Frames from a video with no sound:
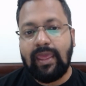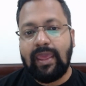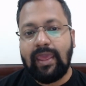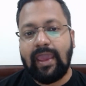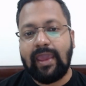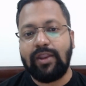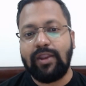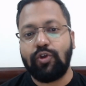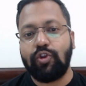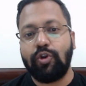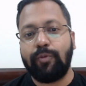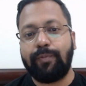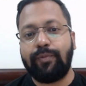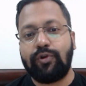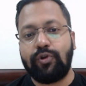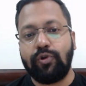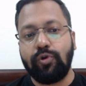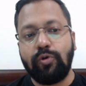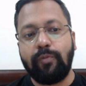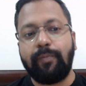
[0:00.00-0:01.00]
and group
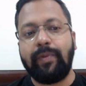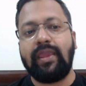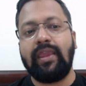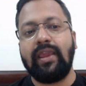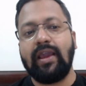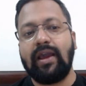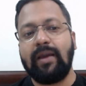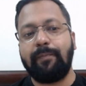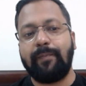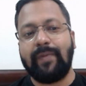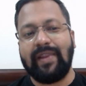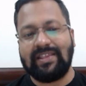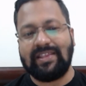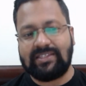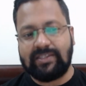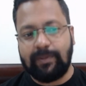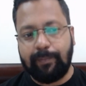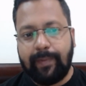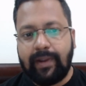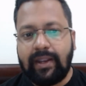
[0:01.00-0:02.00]
2B are
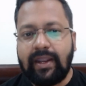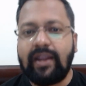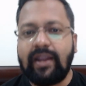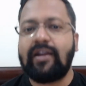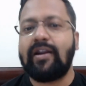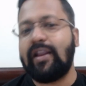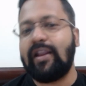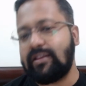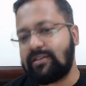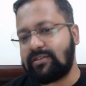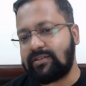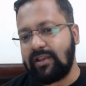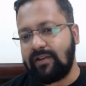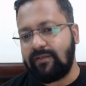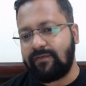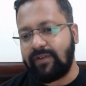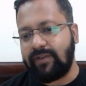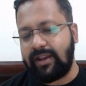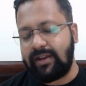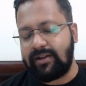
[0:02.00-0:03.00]
precipitated as
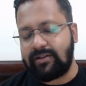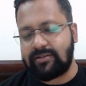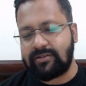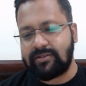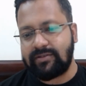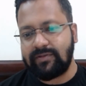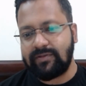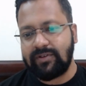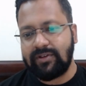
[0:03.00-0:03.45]
sulfides?